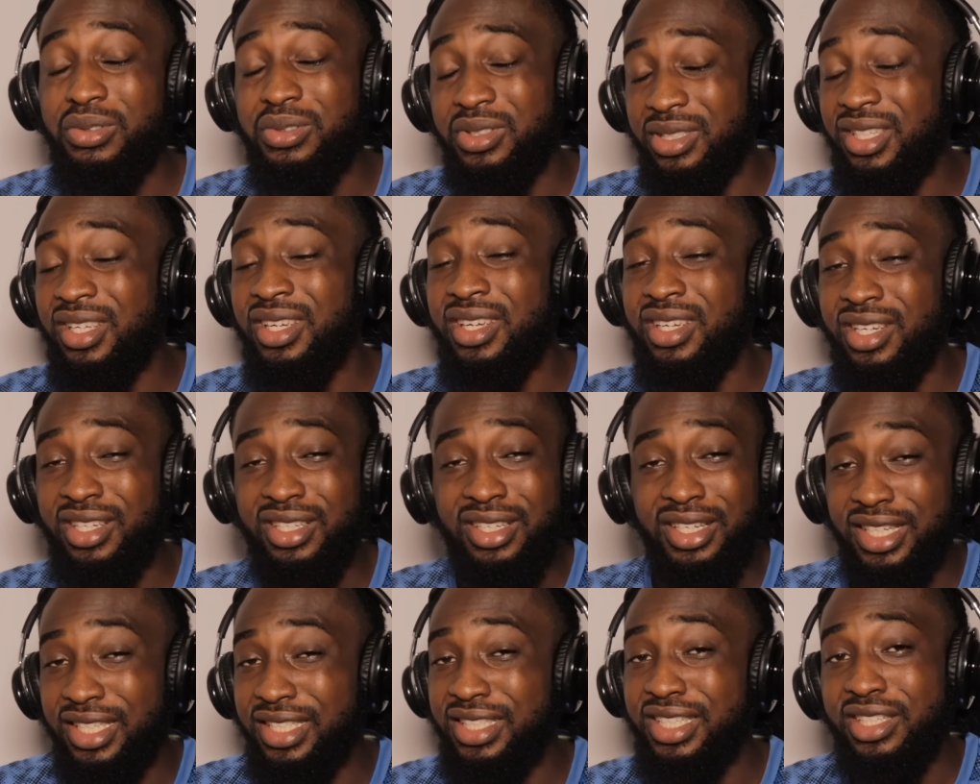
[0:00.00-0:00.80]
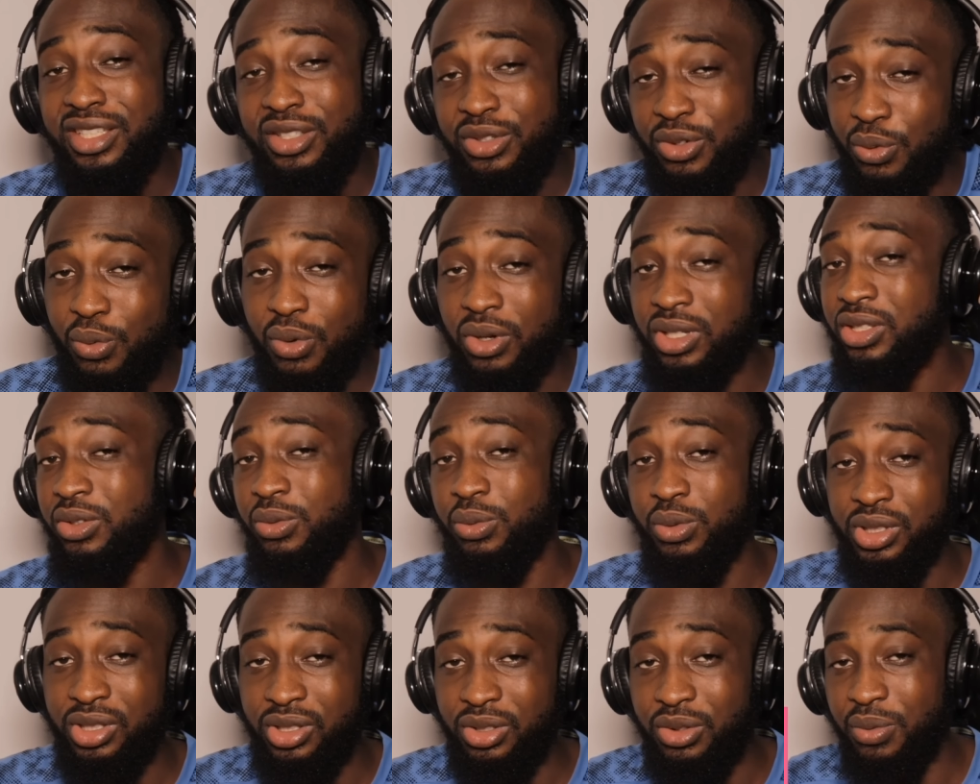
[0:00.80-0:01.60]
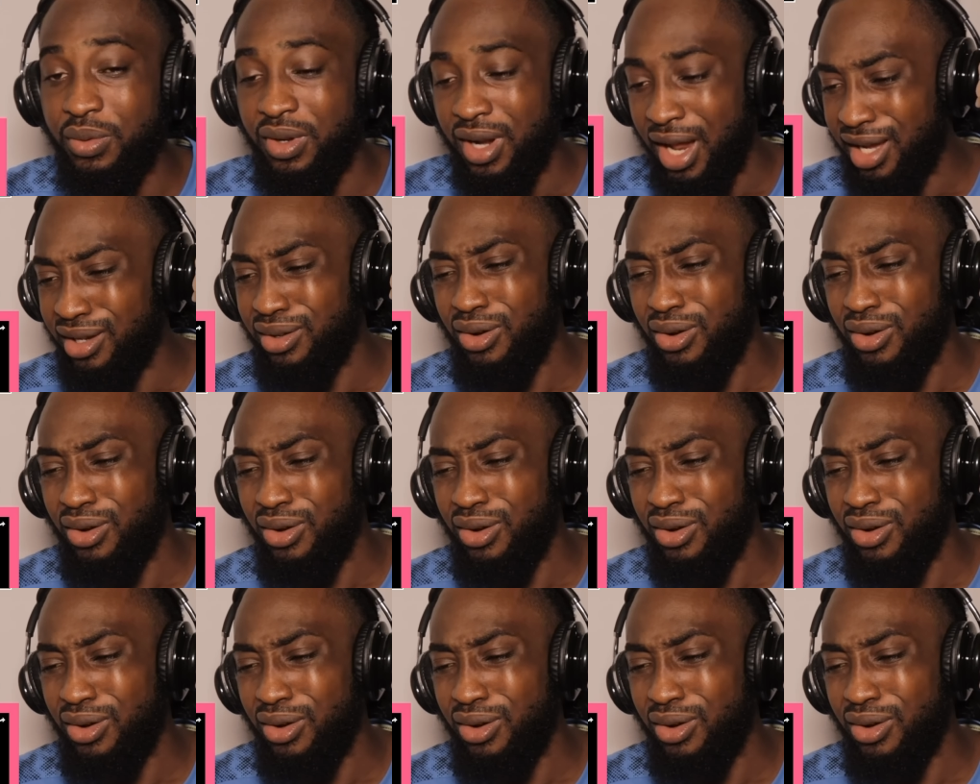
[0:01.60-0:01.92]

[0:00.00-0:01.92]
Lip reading: You think he didn't know what he was doing?